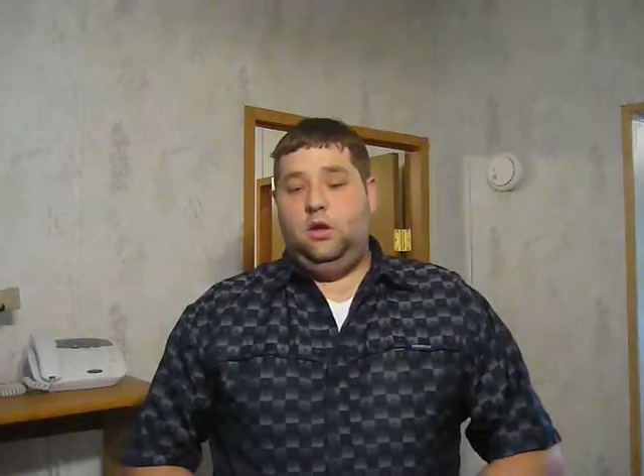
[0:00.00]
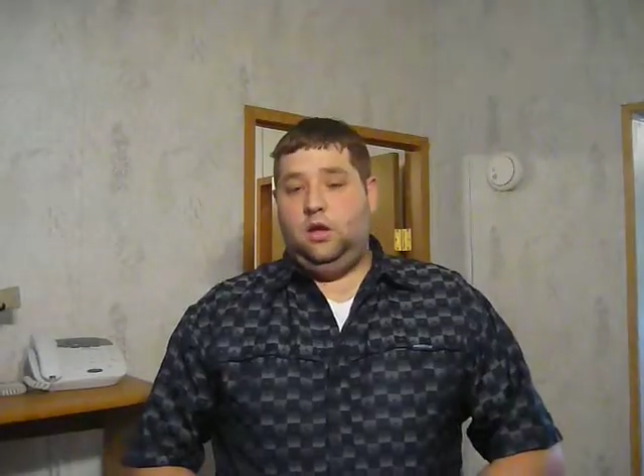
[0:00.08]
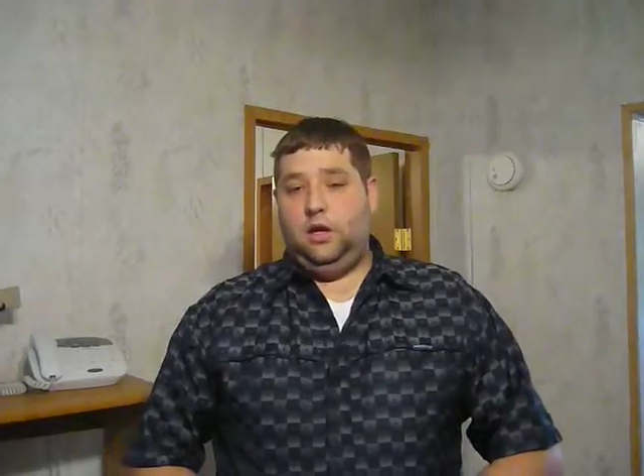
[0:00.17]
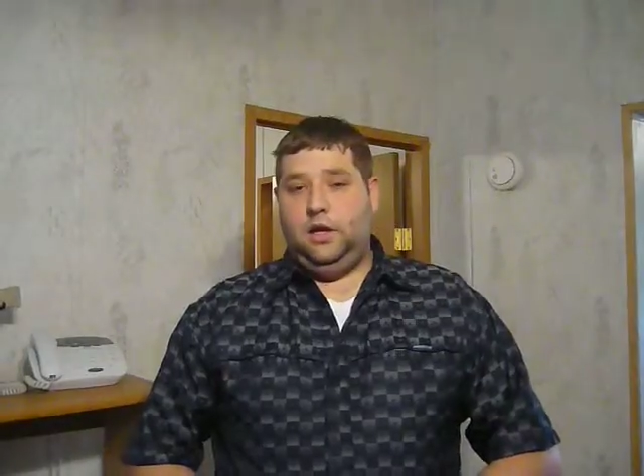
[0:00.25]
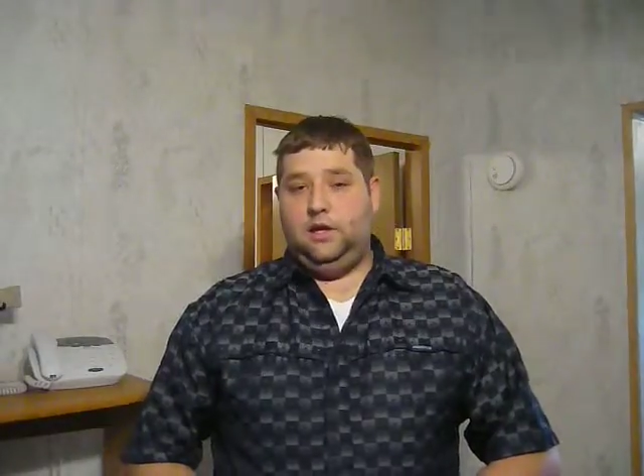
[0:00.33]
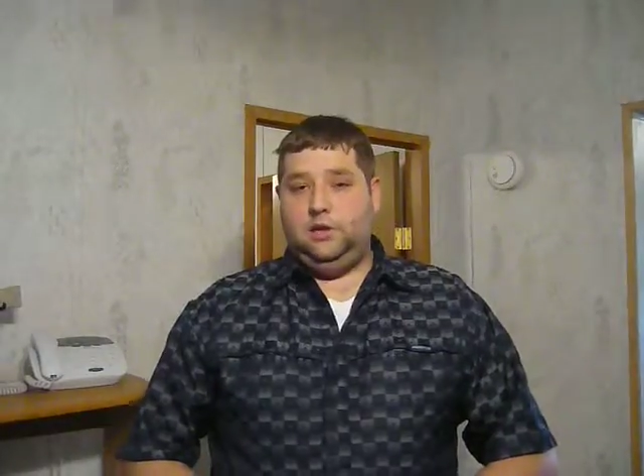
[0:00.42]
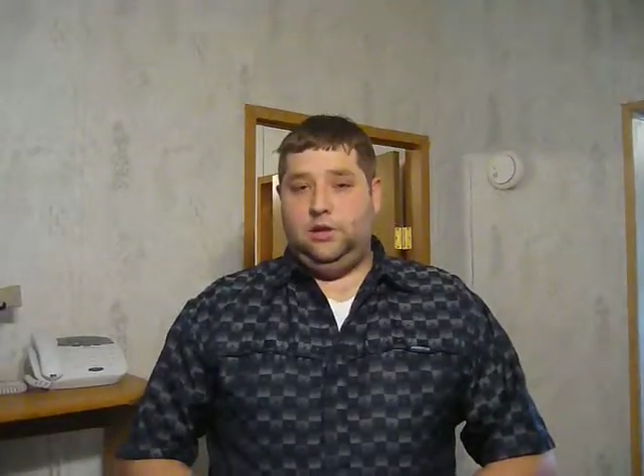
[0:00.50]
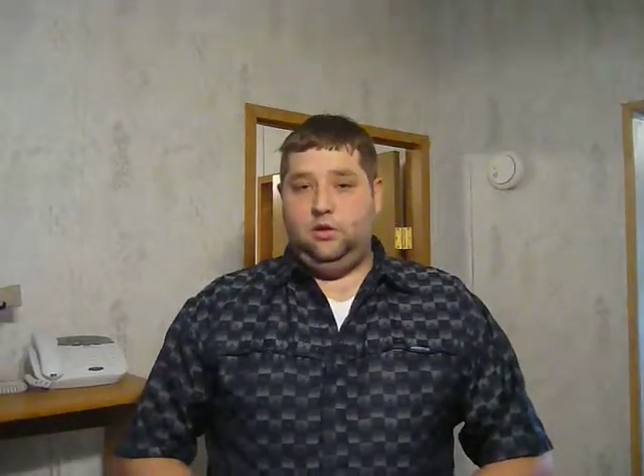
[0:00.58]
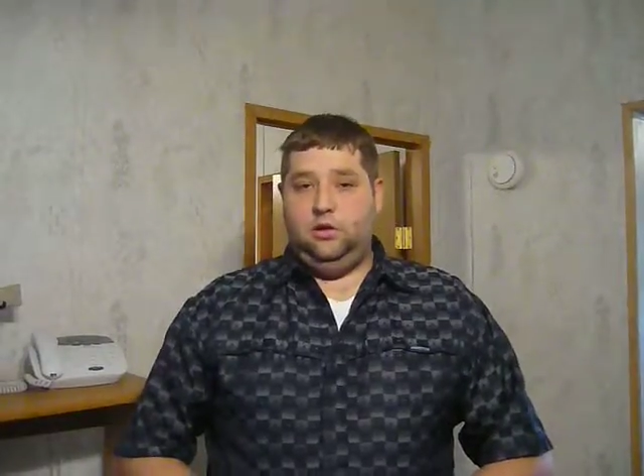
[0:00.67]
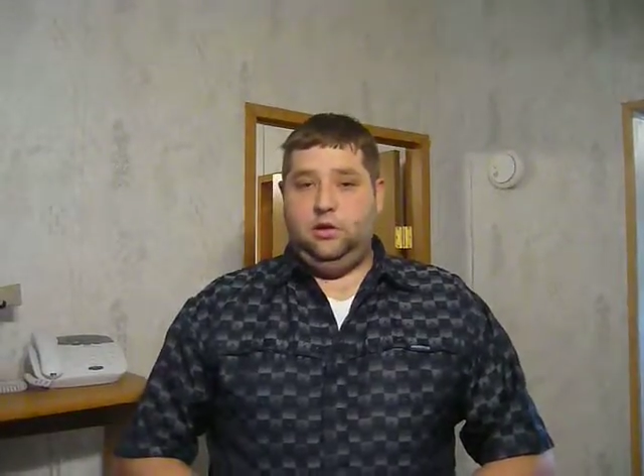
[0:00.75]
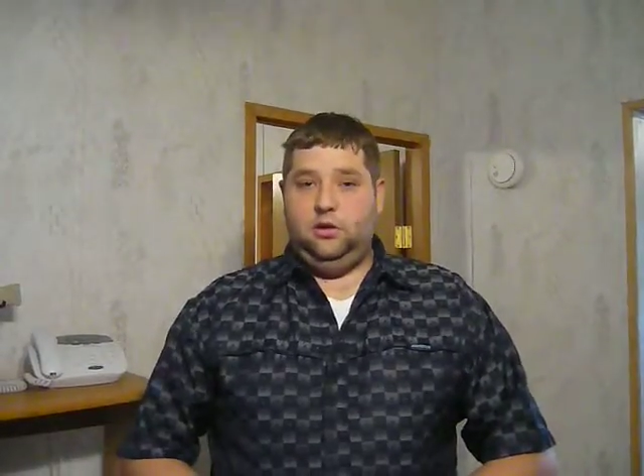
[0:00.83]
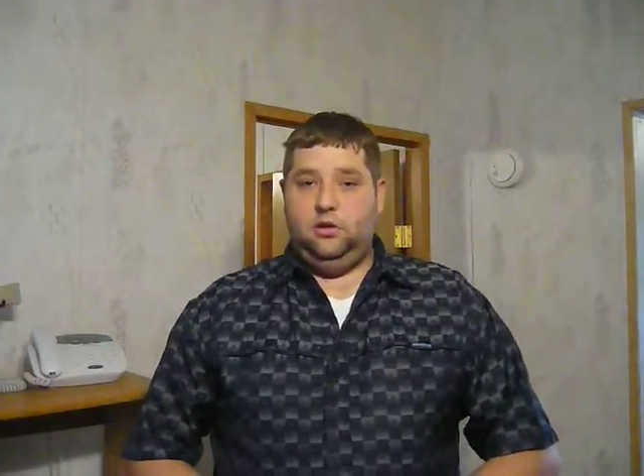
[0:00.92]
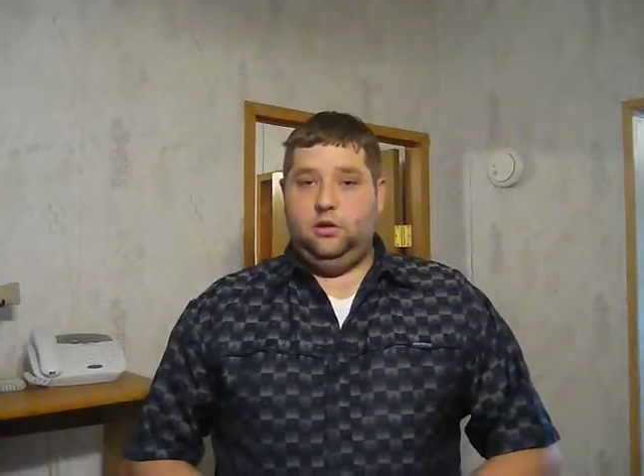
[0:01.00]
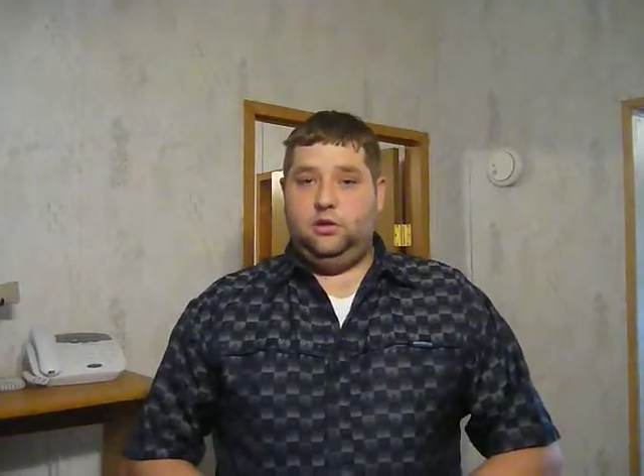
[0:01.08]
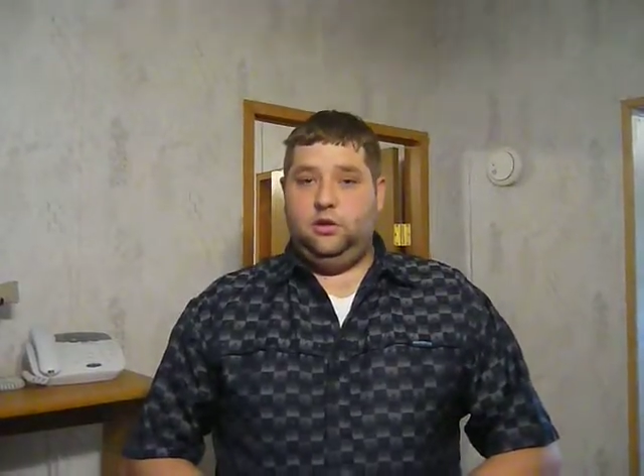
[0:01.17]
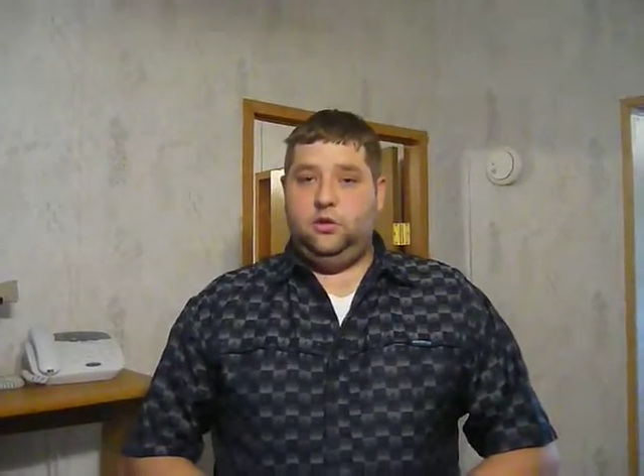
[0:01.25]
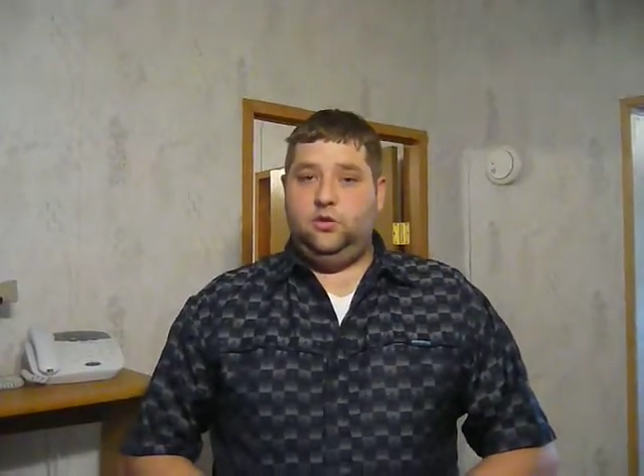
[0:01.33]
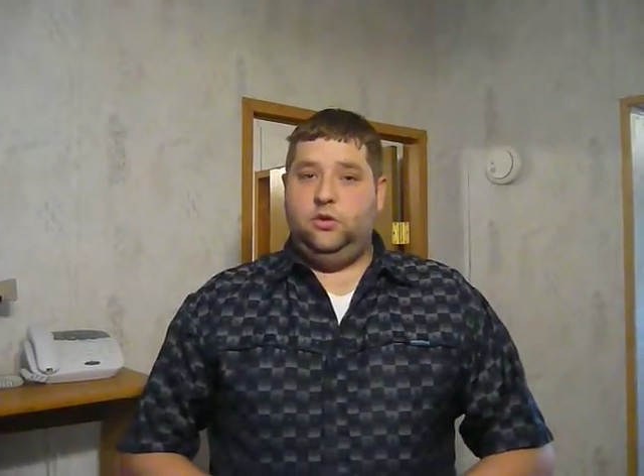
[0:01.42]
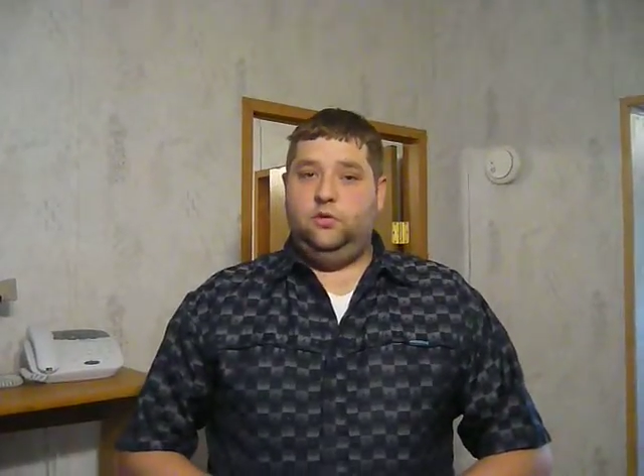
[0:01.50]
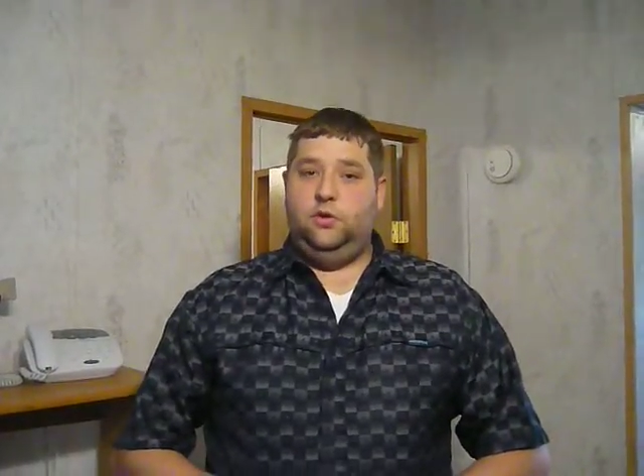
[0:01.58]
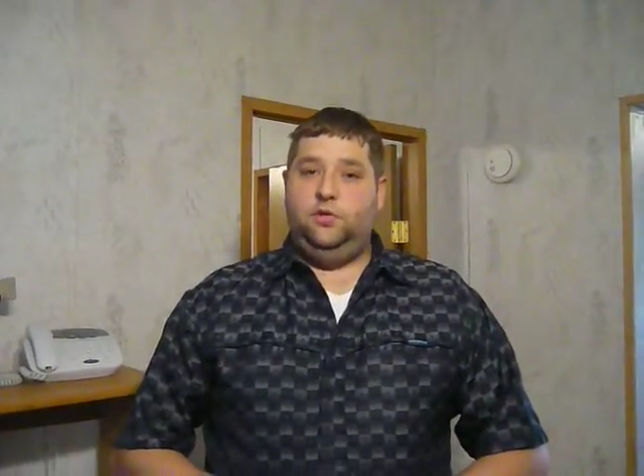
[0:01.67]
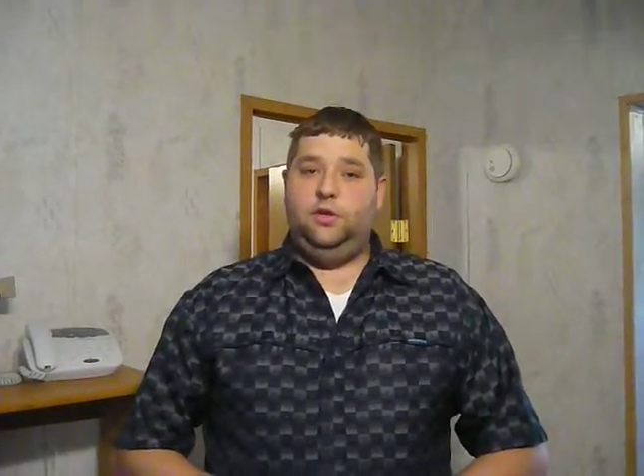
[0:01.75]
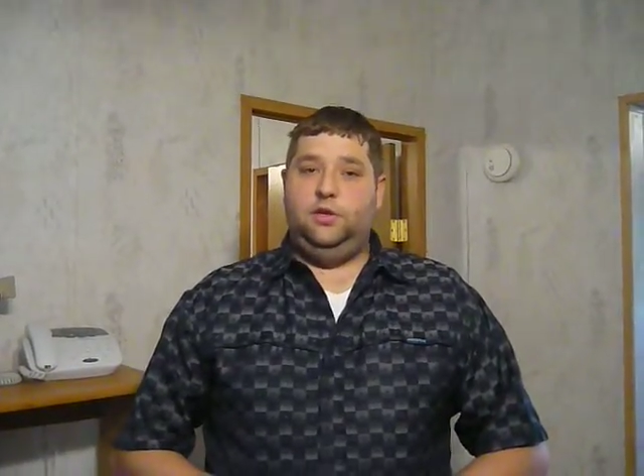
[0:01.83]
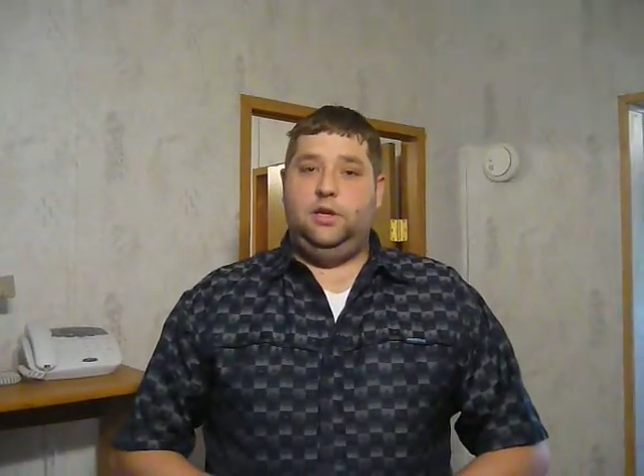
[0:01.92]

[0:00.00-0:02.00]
Like I said earlier, the surgery roughly